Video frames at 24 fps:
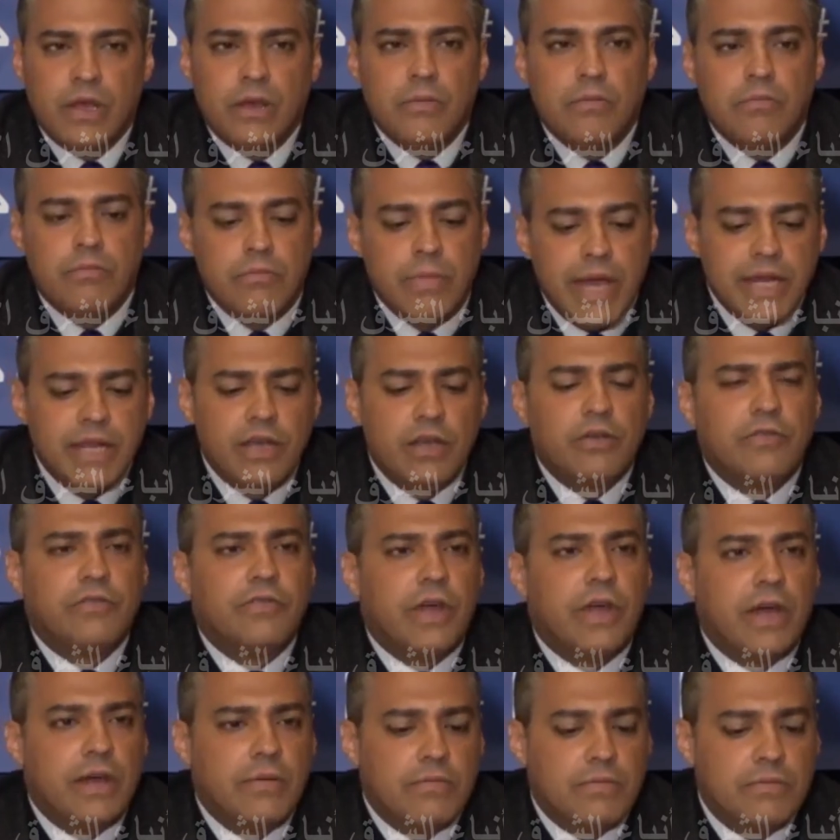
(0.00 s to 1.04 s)
Many of
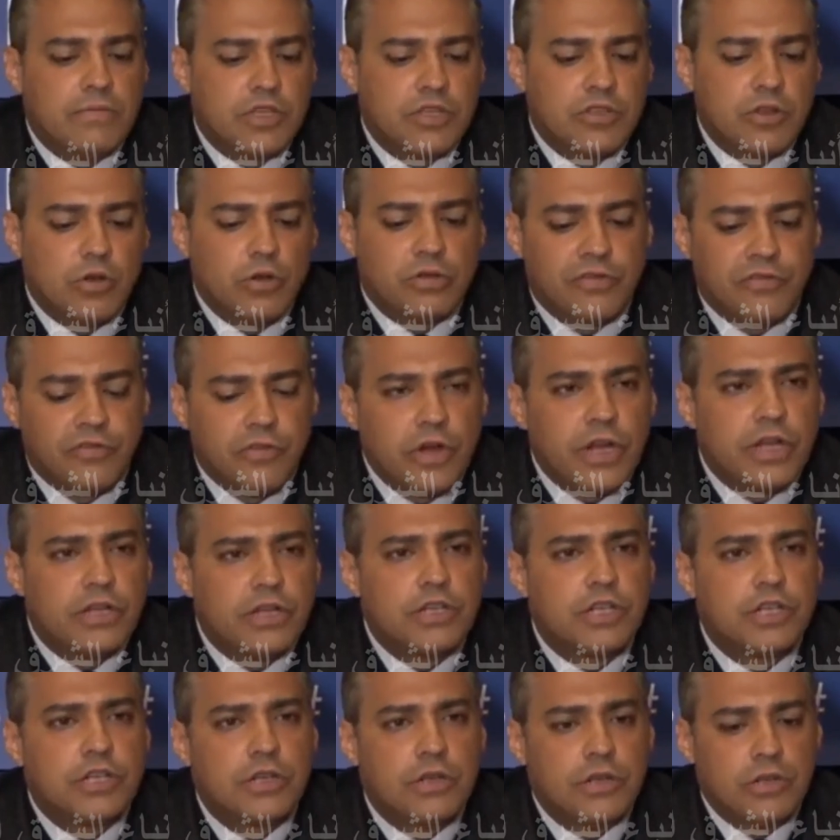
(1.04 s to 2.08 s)
them sold
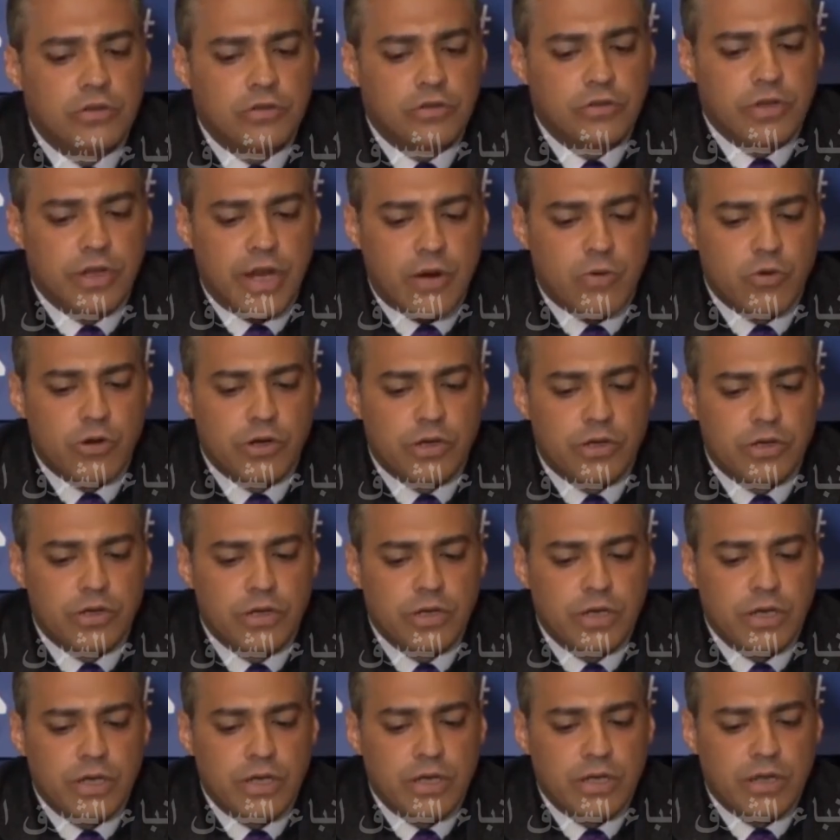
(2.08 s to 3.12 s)
footage to the network
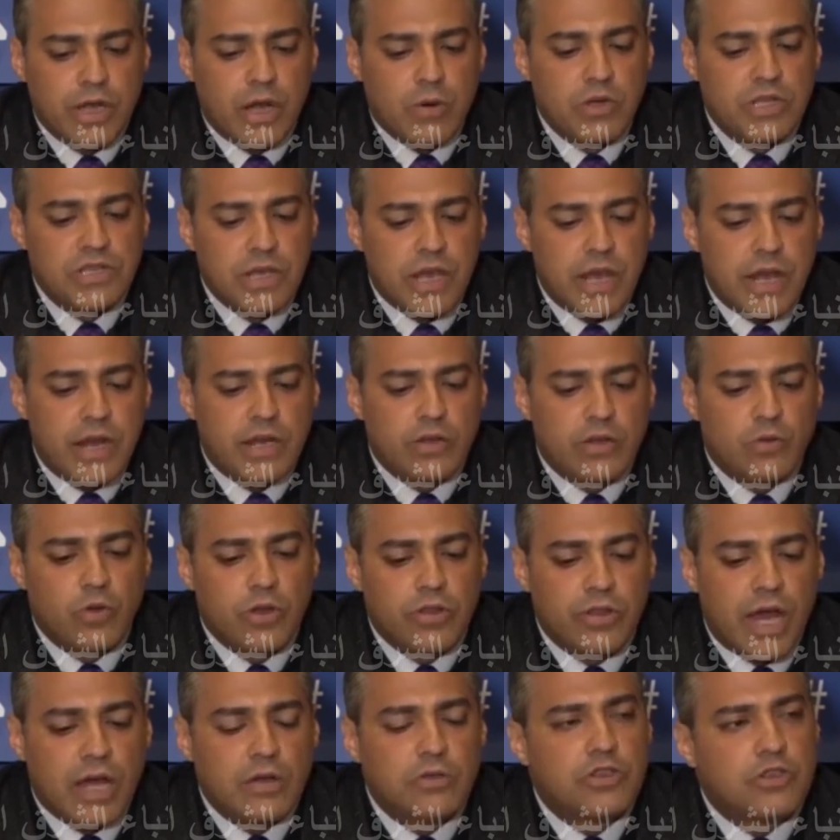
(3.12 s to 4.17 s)
that was aired
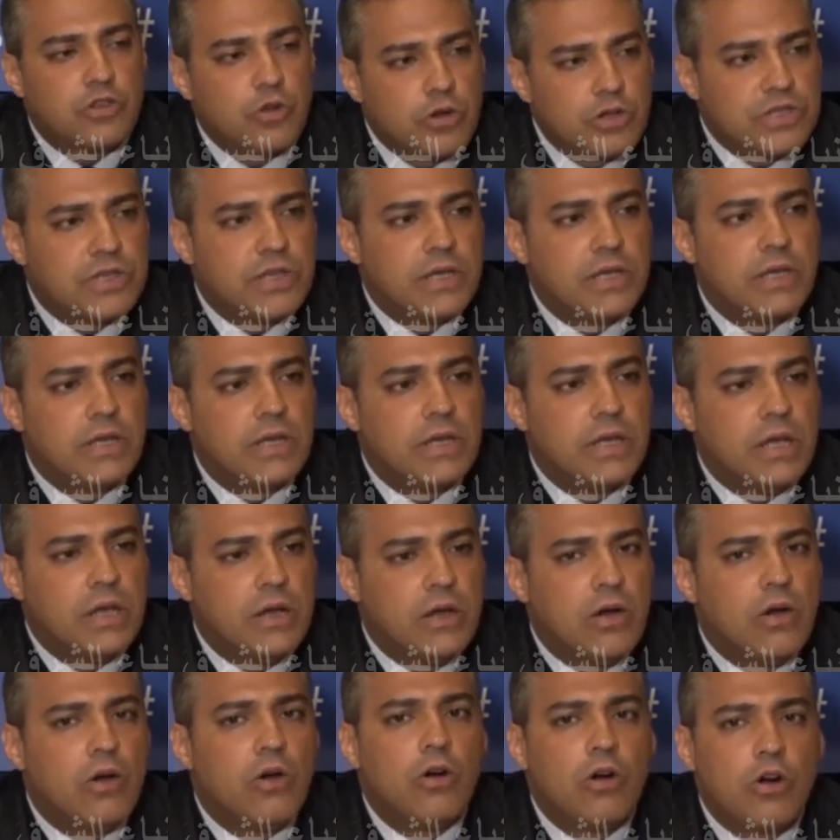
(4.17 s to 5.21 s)
without sourcing
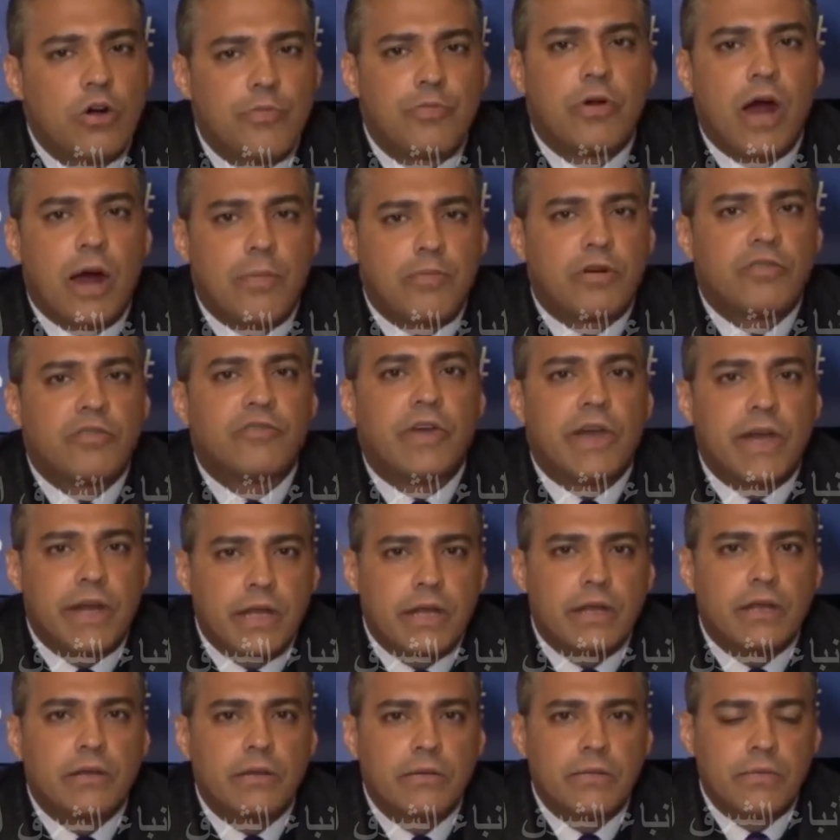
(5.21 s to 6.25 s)
or proper
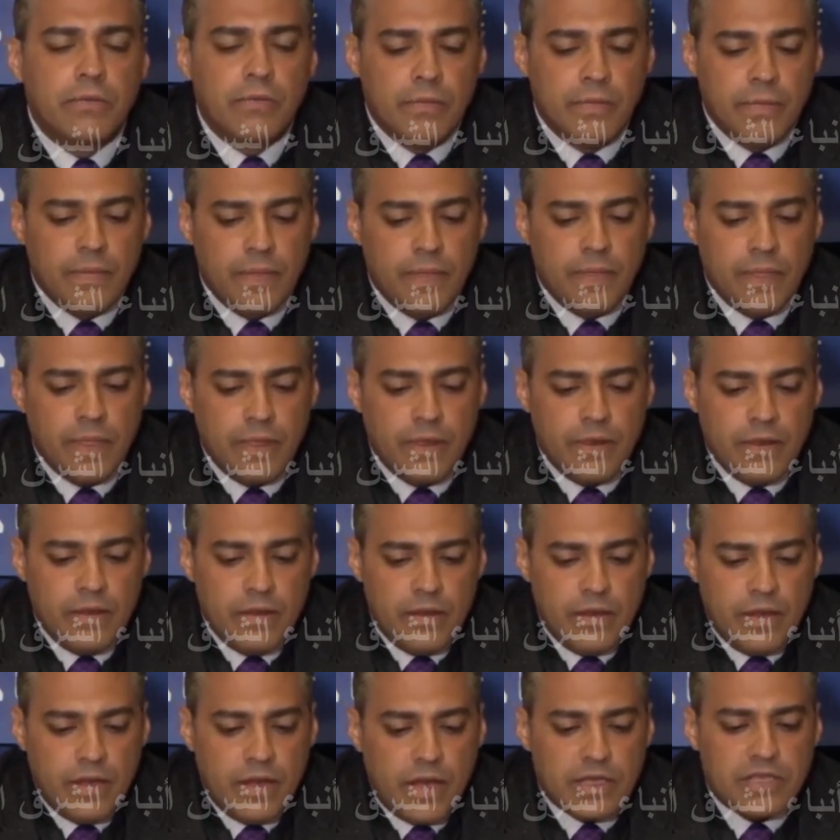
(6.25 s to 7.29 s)
vetting.
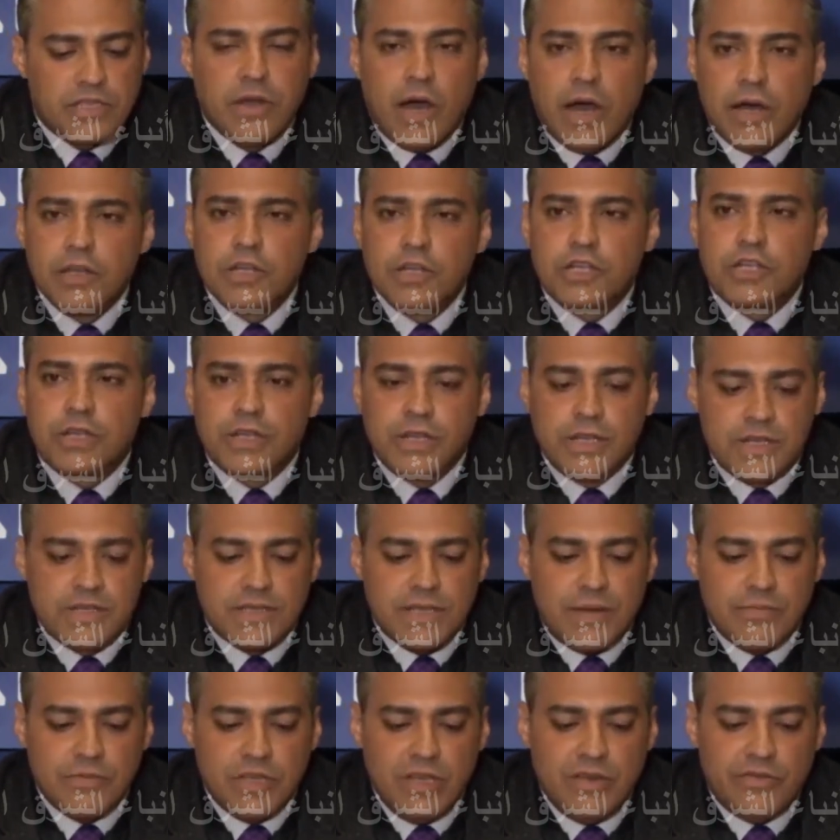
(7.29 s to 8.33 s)
Astonishingly,
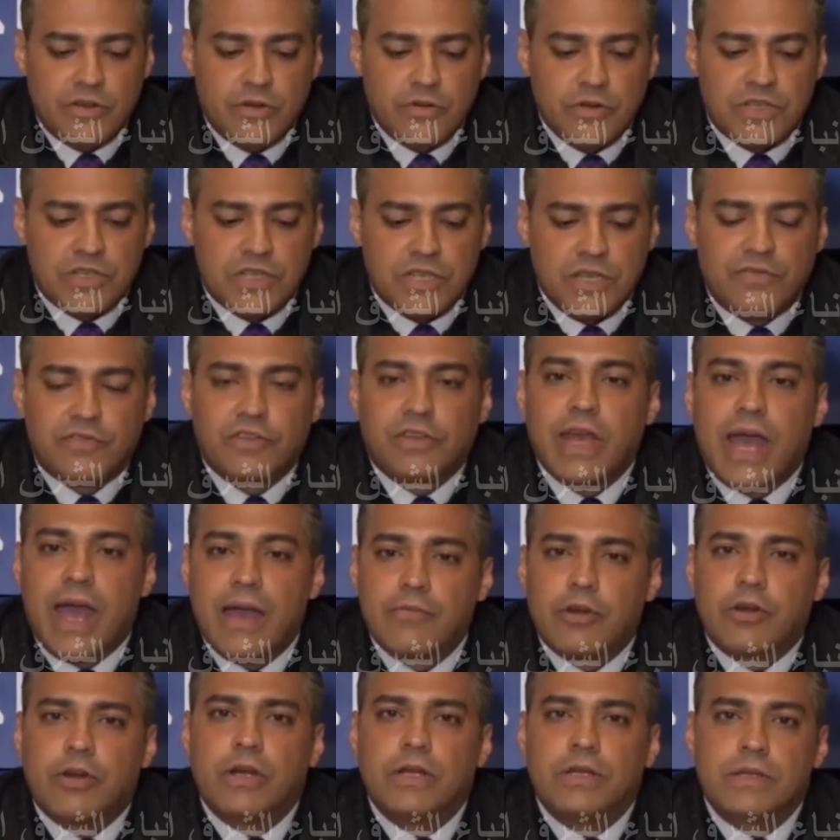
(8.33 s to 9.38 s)
some even received
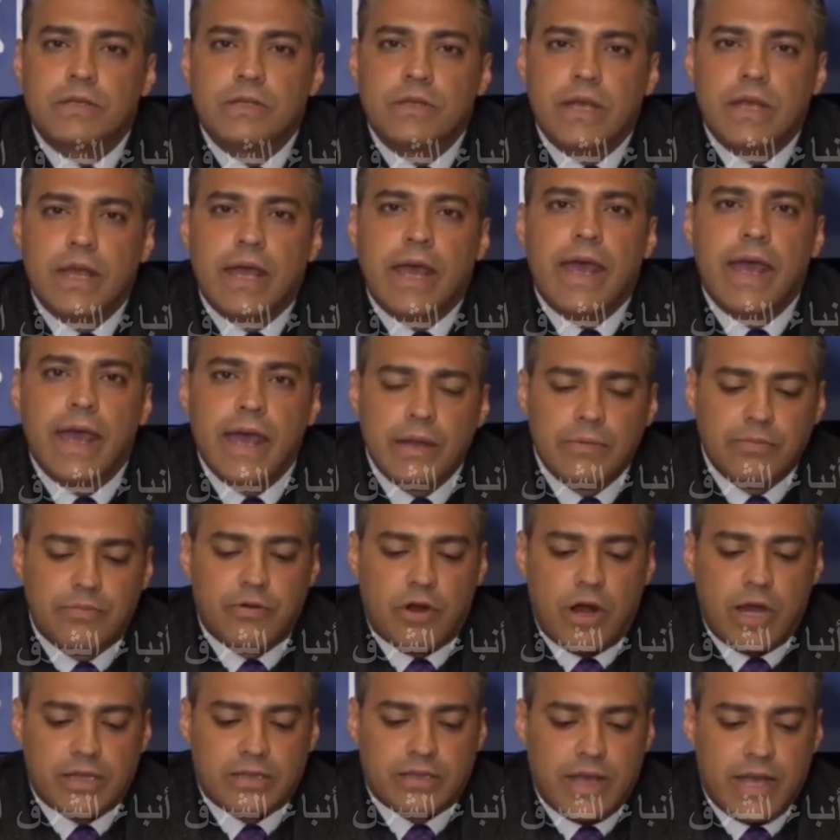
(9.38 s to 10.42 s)
cameras and
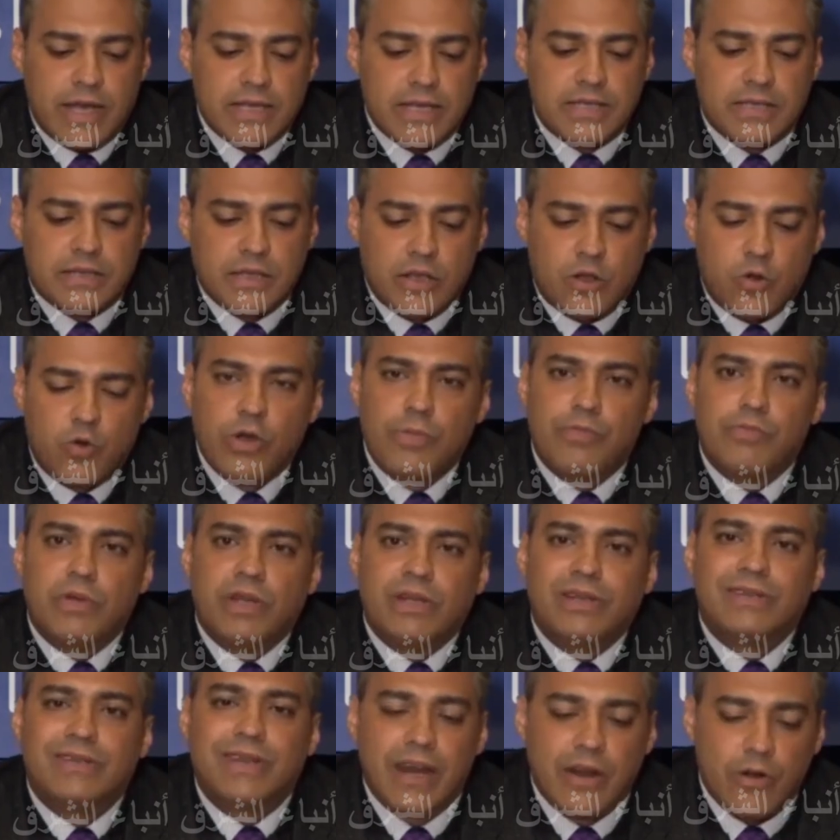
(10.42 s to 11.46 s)
broadcast
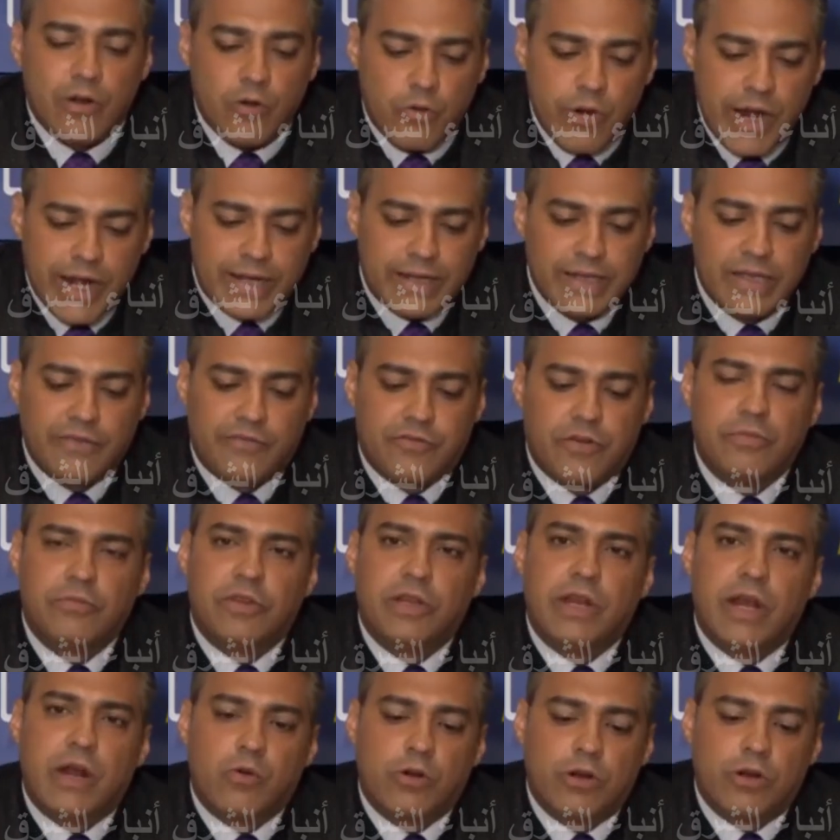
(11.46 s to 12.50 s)
equipment directly from the
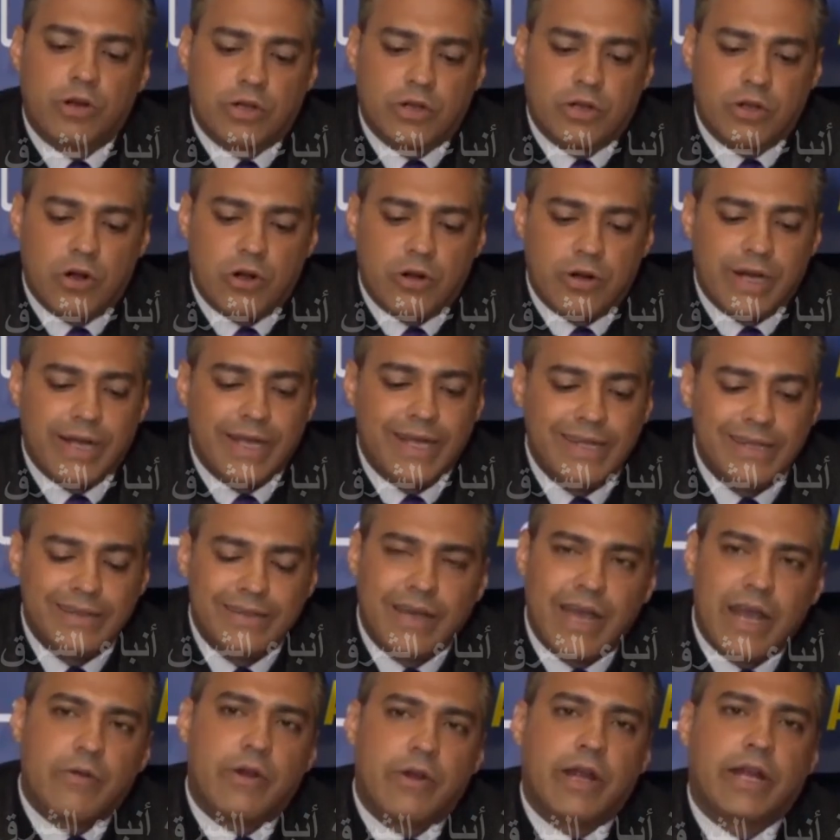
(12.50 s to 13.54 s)
network or
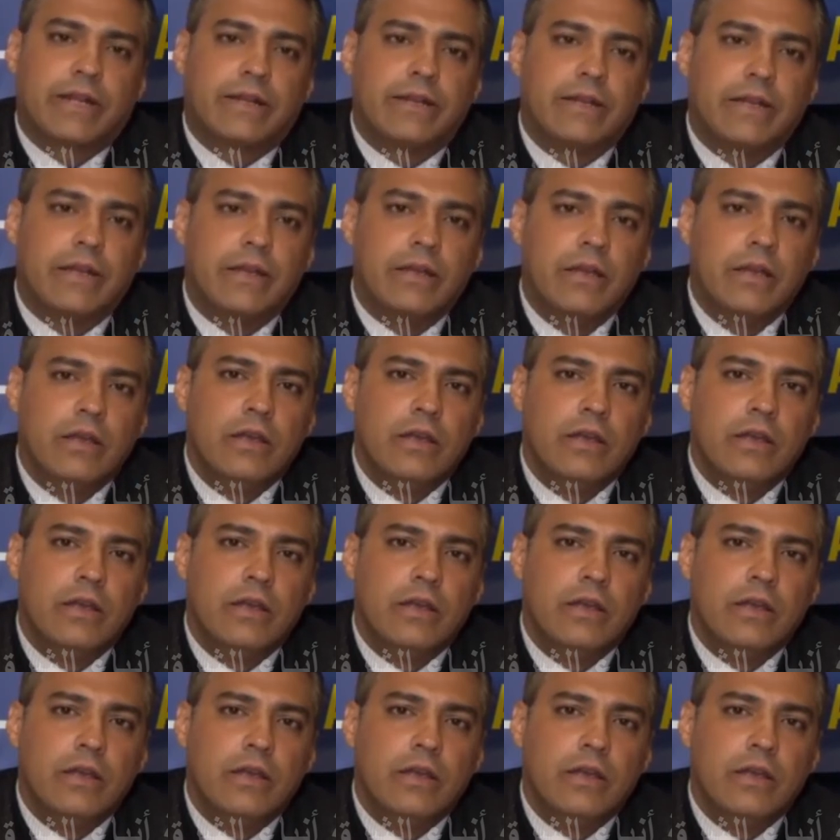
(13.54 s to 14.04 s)
indirectly